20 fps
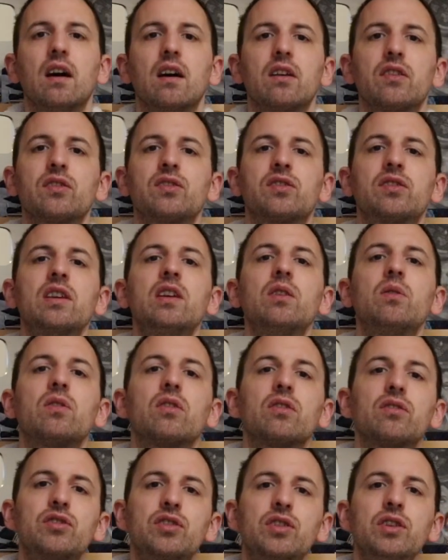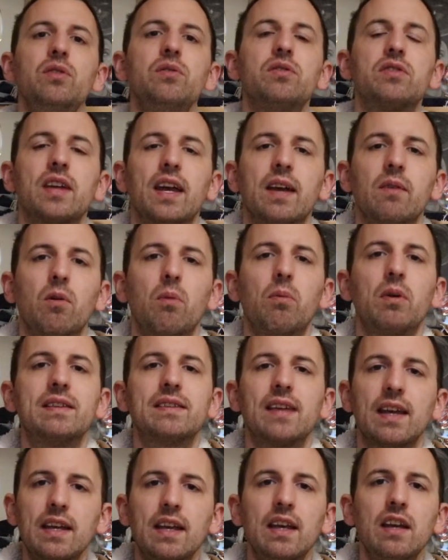and I'll see you all on Tuesday where we'll be
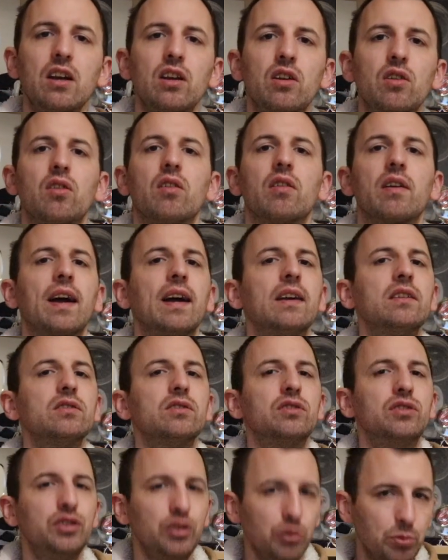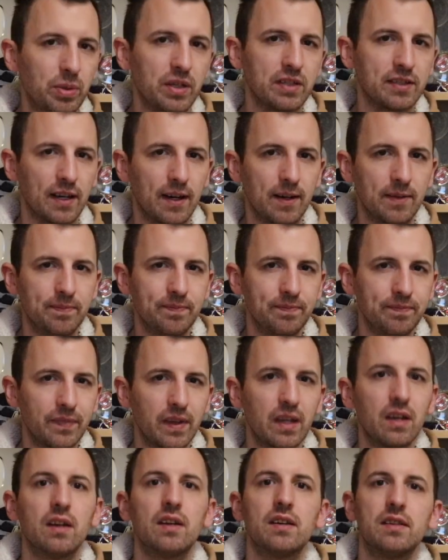taking a look at Jupiter.
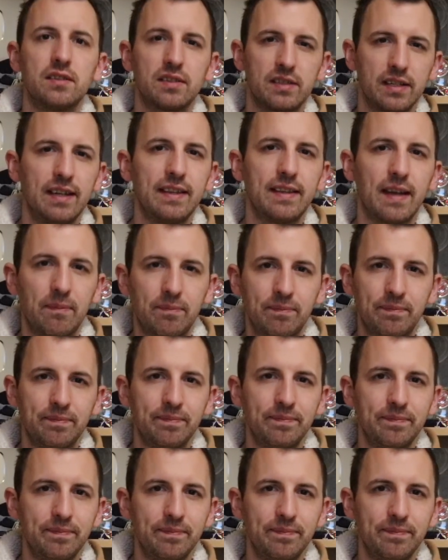See you then.